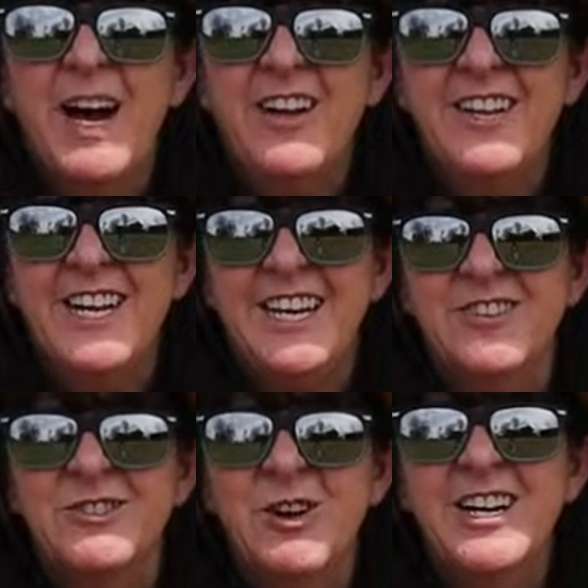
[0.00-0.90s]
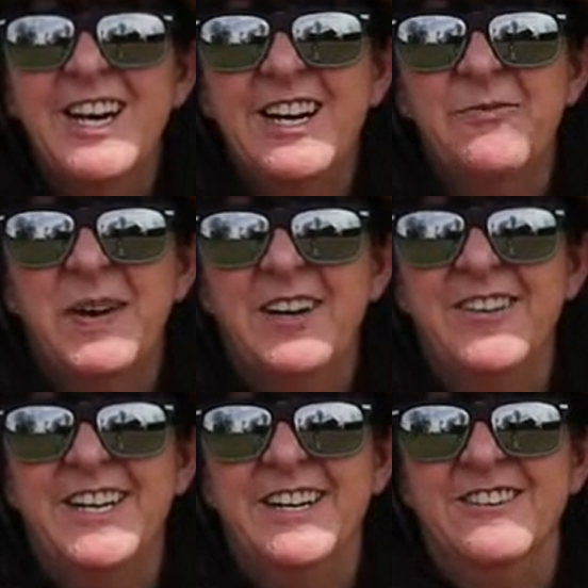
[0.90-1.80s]
pollinators, to our native
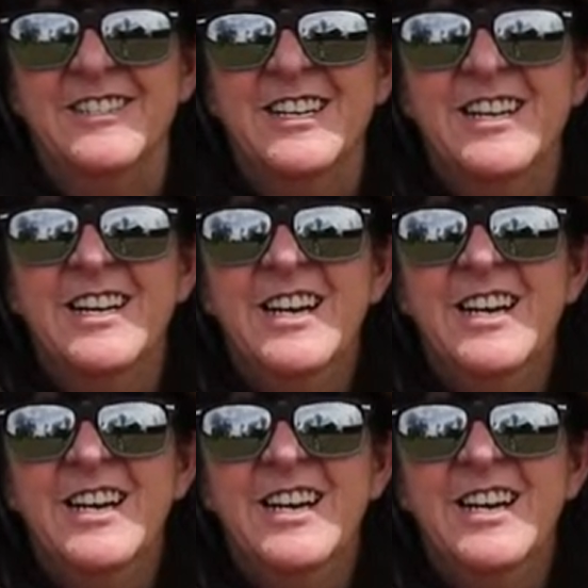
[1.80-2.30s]
pollinators.